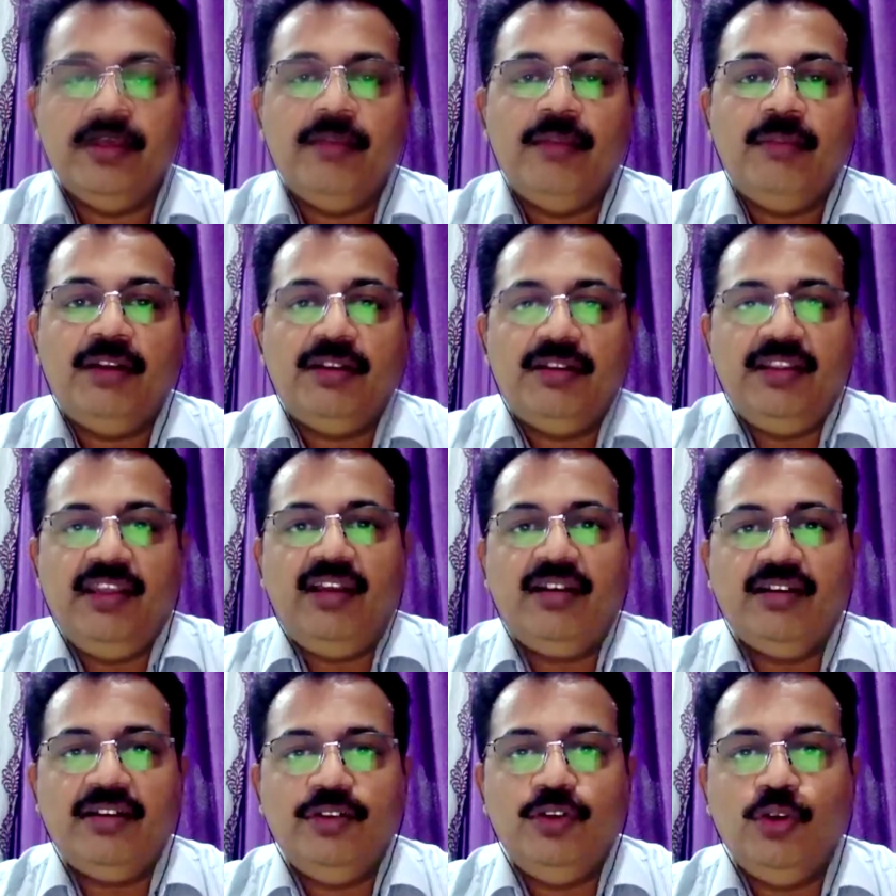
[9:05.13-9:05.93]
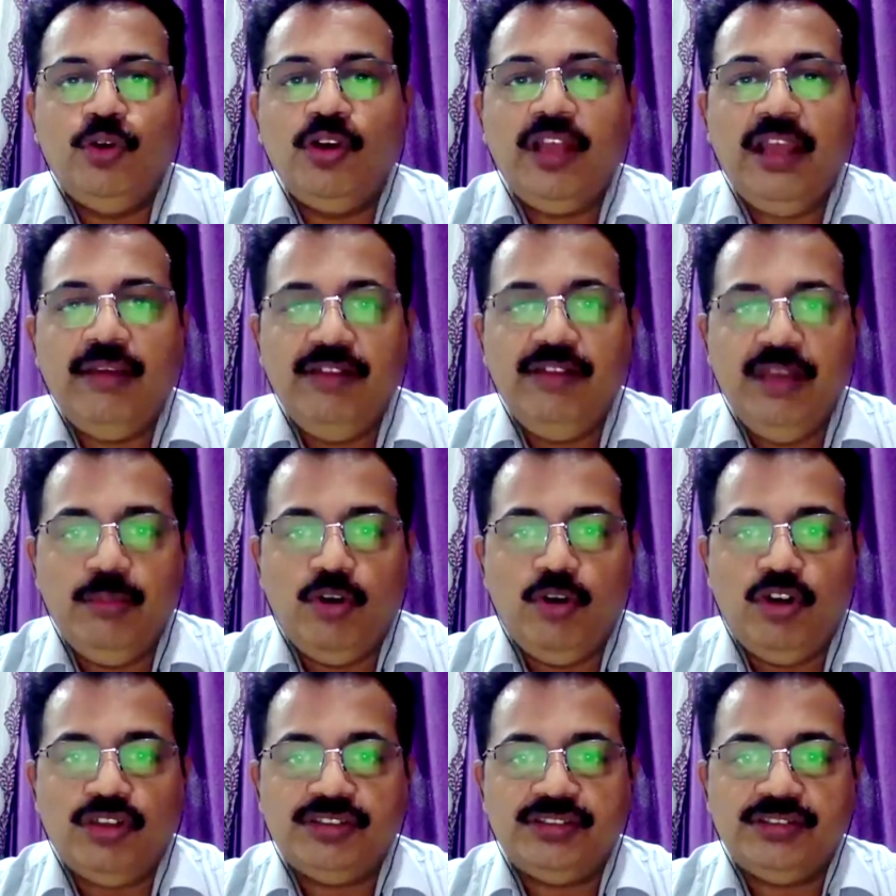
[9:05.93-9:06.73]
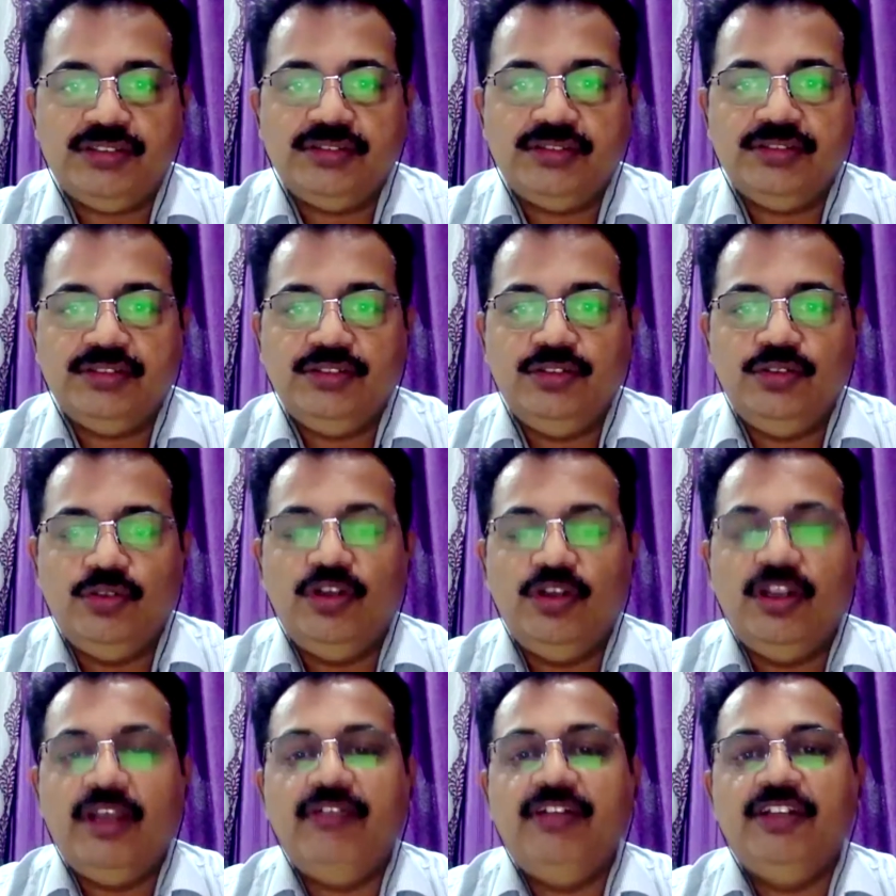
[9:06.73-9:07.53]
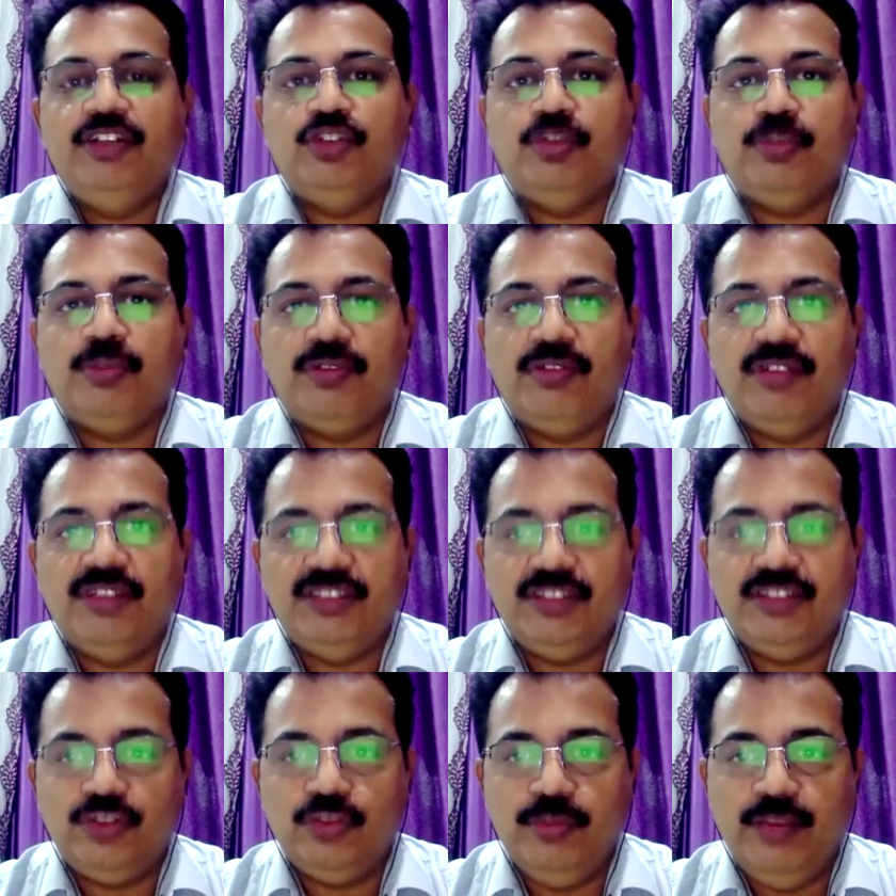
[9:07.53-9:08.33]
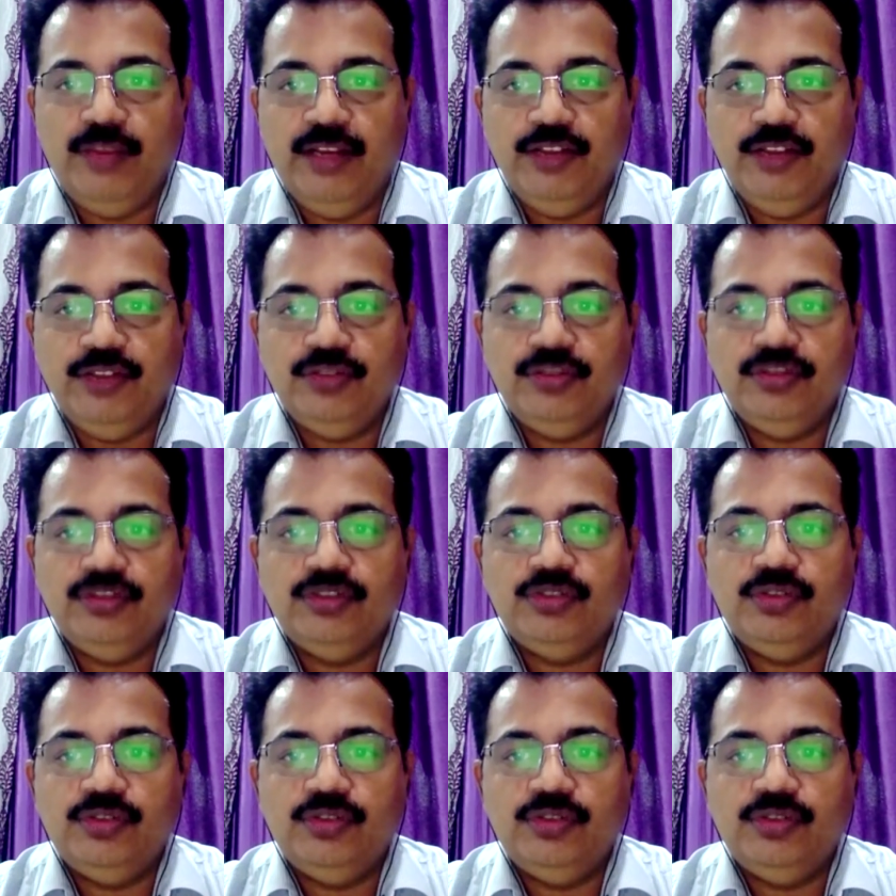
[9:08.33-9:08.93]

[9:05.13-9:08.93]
But there you don't have any boss. You don't have any supervisor to manage you.